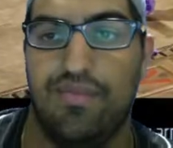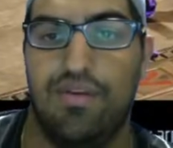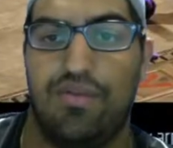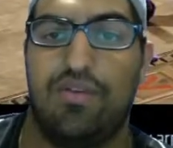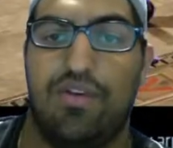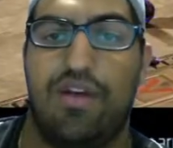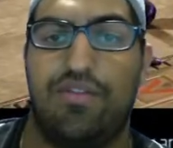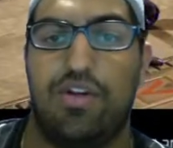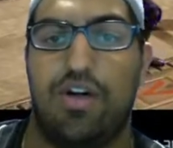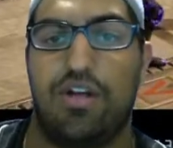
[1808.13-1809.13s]
Well, you'd have to
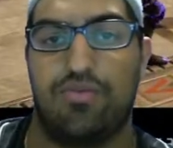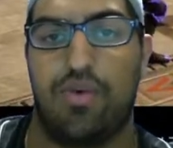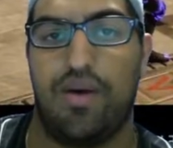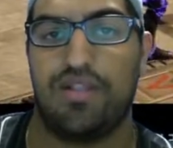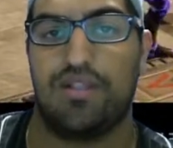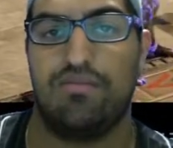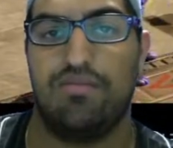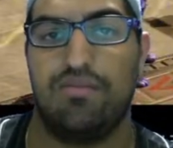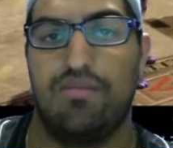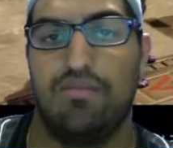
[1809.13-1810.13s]
dodge him twice.
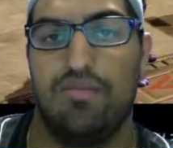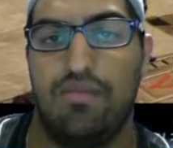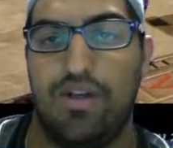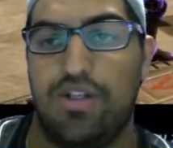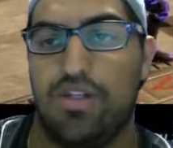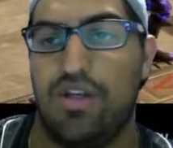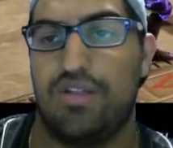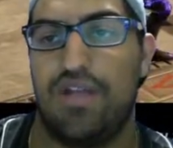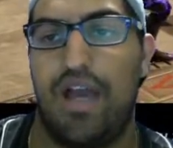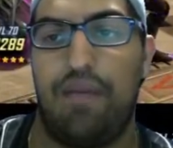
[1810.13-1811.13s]
which
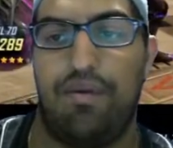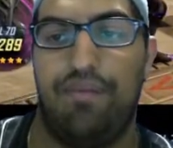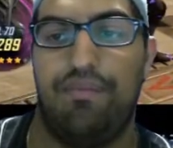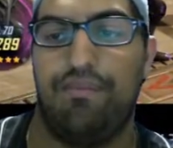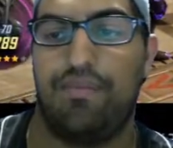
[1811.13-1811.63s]
does happen